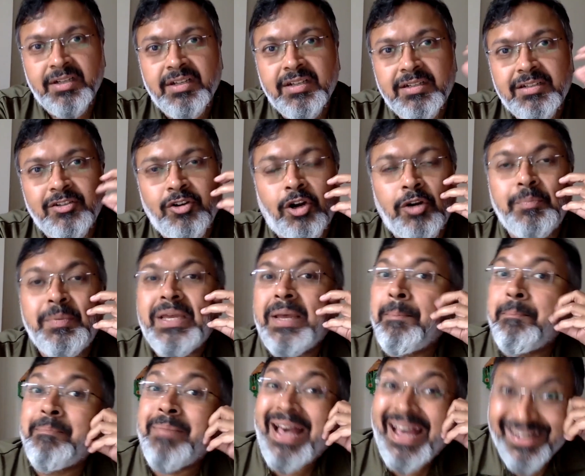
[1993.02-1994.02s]
not be
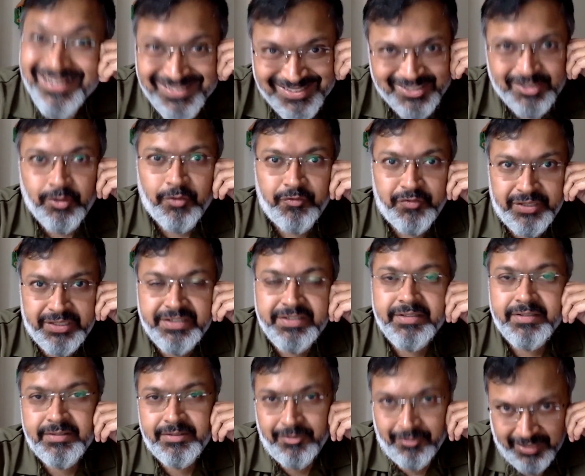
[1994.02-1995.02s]
embarrassed of it,
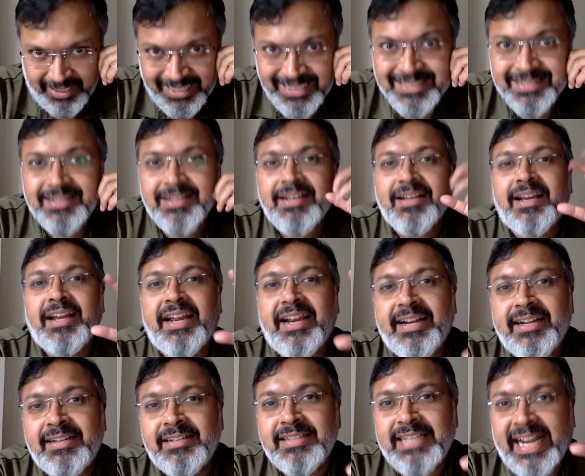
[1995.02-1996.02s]
right?
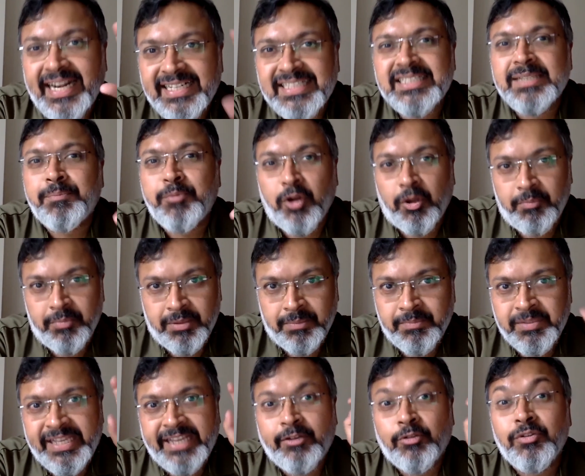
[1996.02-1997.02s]
And that's the problem.
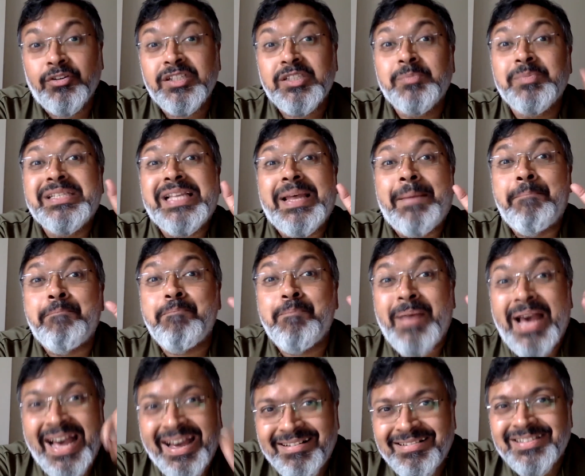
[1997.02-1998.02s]
Secularism is
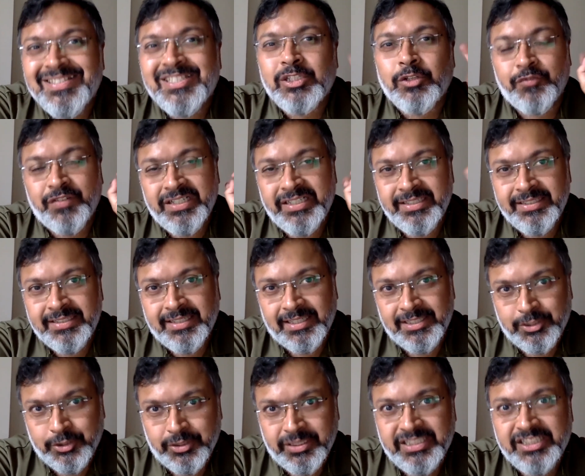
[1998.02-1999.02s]
embarrassed of Indian
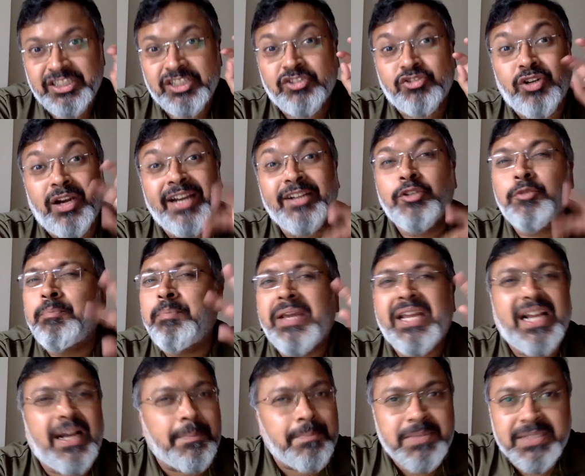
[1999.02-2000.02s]
culture. It's trying to
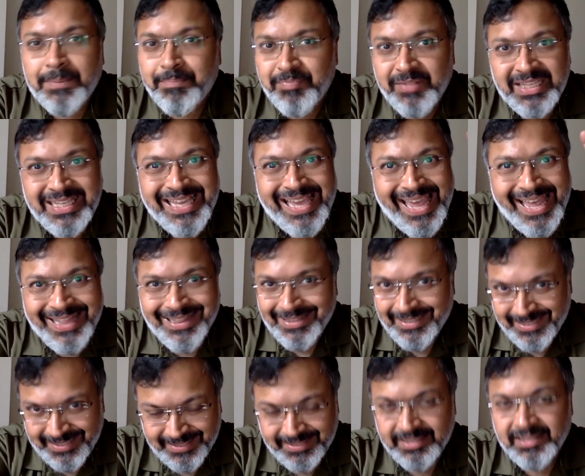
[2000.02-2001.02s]
become something
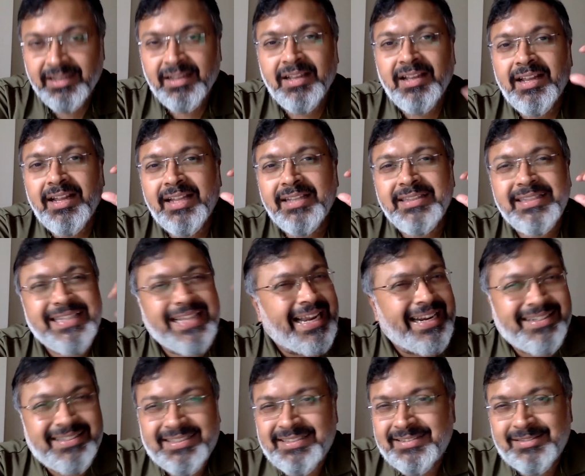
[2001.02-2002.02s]
else. And
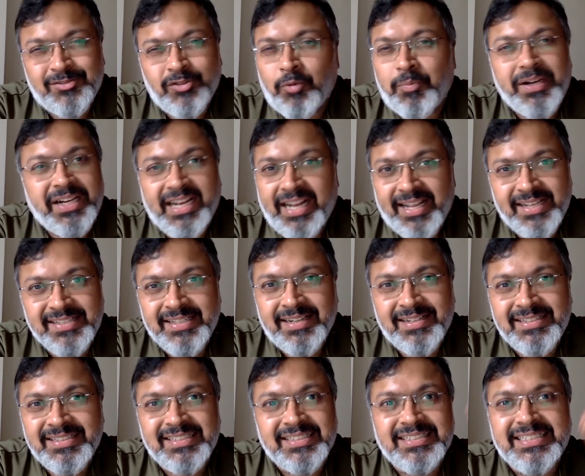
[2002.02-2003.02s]
that nobody likes it.
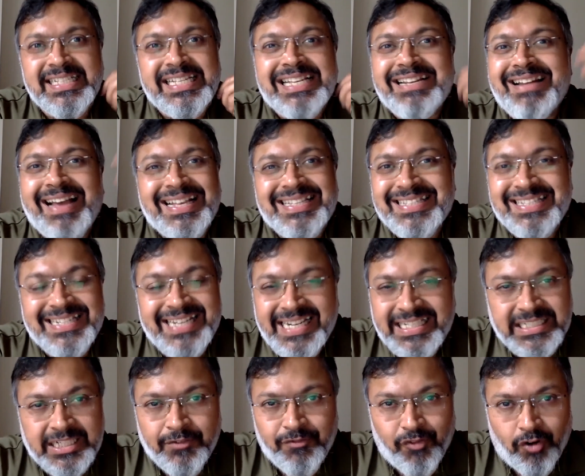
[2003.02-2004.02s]
This
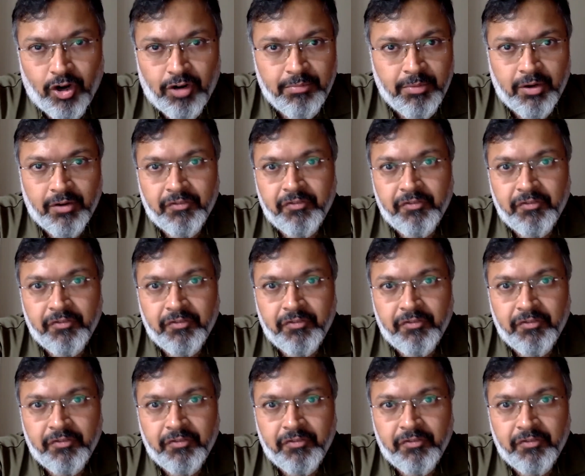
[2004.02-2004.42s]
deracinated form of